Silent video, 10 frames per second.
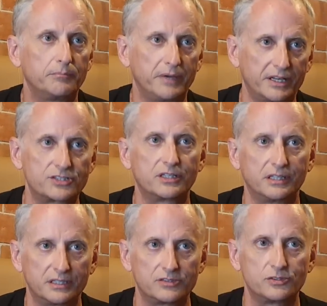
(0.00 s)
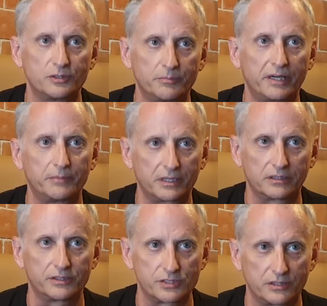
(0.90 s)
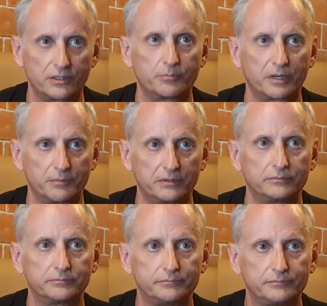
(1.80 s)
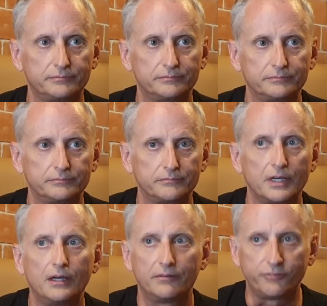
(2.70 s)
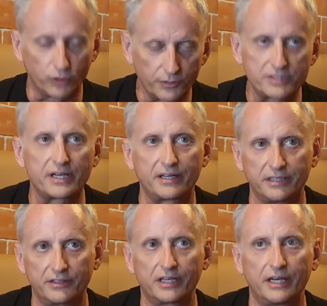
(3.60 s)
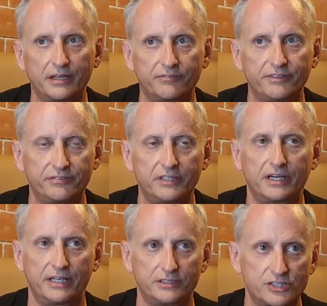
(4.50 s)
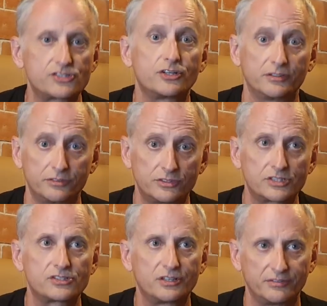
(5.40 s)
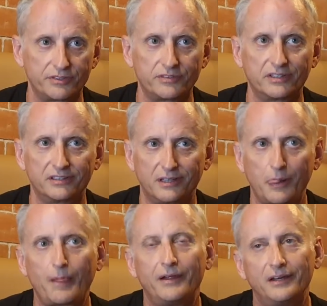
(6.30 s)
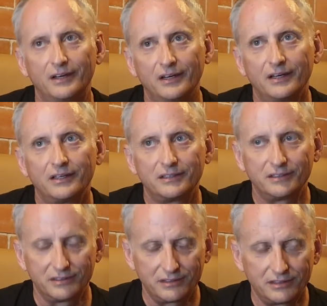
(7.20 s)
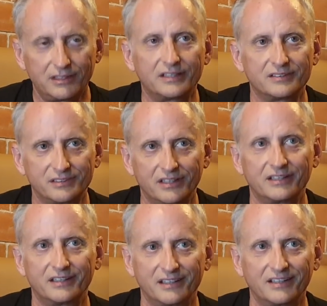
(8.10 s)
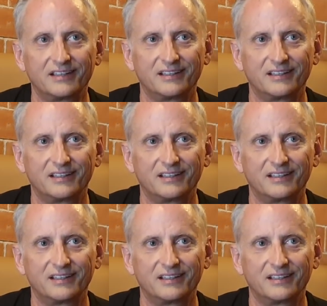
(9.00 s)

managed to mm-hmm. get into the biomedical mm-hmm. engineering department. And so you're retired now? Fully retired now. Yeah, at 59, just turned. Wow, just you're lucky you retired so young, huh? Yes. Yeah. Yeah. Yeah.